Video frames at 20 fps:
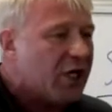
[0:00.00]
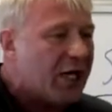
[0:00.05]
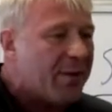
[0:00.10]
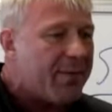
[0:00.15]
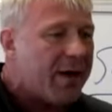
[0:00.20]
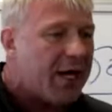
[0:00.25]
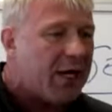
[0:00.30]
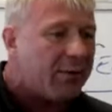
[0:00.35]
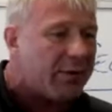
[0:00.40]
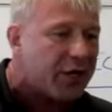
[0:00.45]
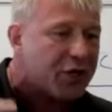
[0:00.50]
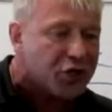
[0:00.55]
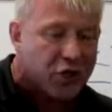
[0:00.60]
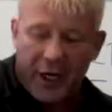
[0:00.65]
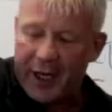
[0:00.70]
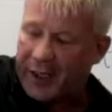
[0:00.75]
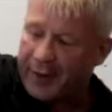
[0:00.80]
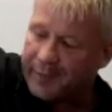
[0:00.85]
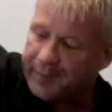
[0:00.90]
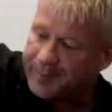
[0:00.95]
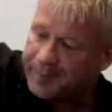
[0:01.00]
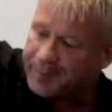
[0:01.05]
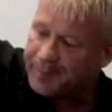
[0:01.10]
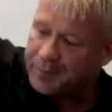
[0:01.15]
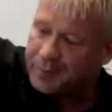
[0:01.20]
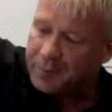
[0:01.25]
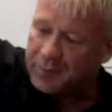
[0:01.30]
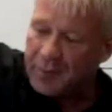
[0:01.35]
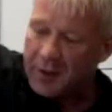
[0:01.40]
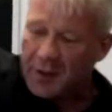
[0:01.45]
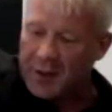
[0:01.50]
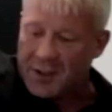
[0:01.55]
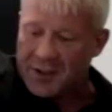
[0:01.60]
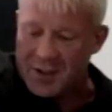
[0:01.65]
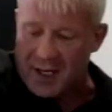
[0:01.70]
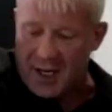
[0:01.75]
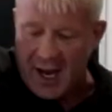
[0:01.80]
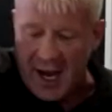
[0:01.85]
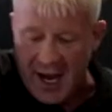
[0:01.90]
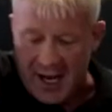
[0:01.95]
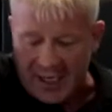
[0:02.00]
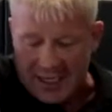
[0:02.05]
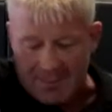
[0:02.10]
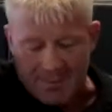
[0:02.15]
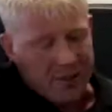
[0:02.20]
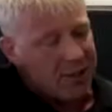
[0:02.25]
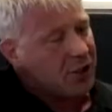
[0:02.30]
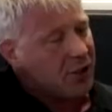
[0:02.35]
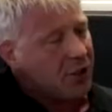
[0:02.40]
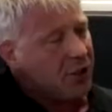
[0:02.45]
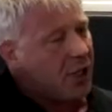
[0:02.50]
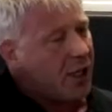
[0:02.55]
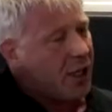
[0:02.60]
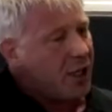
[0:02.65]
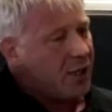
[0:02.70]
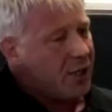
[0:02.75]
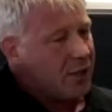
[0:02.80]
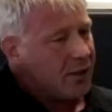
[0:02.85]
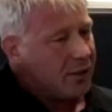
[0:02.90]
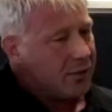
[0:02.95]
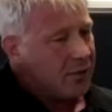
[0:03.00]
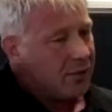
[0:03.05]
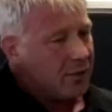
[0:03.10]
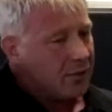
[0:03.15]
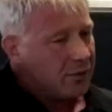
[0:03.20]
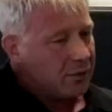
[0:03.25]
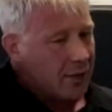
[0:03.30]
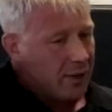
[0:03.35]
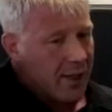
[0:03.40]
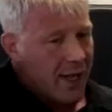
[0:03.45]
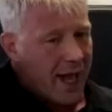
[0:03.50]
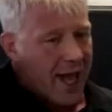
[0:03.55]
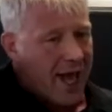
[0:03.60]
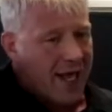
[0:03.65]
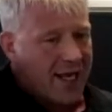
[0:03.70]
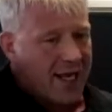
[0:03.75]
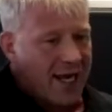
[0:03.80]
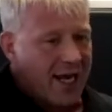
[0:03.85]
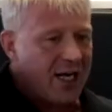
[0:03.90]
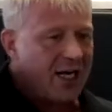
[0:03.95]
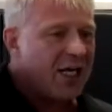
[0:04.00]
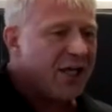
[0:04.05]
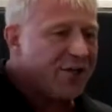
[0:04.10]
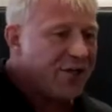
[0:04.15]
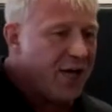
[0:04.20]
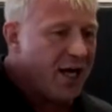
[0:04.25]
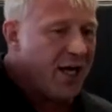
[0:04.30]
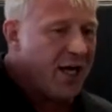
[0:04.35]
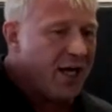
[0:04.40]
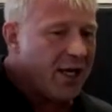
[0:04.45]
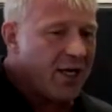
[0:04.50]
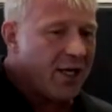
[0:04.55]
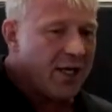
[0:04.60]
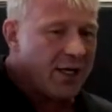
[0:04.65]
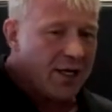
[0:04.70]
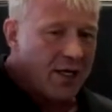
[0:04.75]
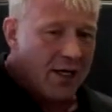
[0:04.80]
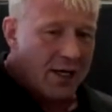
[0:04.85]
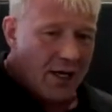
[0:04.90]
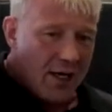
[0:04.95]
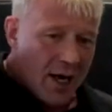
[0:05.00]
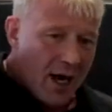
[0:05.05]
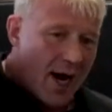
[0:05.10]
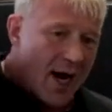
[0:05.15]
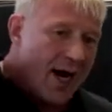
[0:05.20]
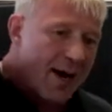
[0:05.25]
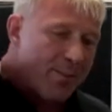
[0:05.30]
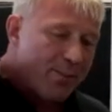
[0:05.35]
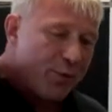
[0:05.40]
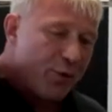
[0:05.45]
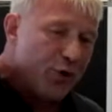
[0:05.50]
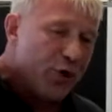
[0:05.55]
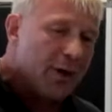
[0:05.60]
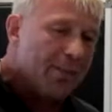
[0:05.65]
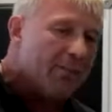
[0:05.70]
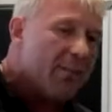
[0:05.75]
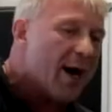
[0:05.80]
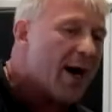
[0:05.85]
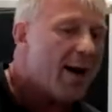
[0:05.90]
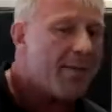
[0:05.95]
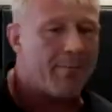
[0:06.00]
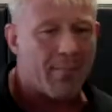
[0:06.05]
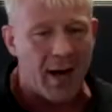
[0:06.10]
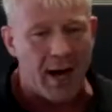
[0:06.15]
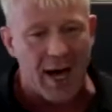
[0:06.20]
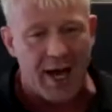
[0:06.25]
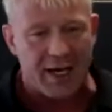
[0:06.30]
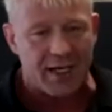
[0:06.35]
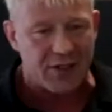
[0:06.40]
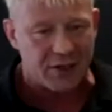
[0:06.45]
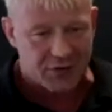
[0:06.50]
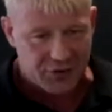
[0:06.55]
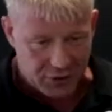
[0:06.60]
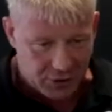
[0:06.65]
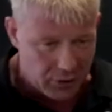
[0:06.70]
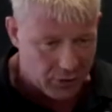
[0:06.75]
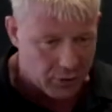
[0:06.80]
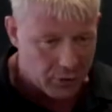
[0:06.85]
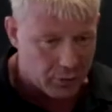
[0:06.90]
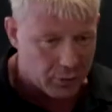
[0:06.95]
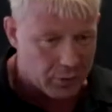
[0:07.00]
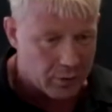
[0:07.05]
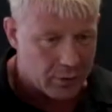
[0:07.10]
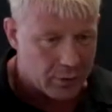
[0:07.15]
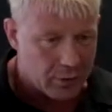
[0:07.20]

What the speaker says: Everybody raise your hand. Say, I can be good at anything I put my mind to.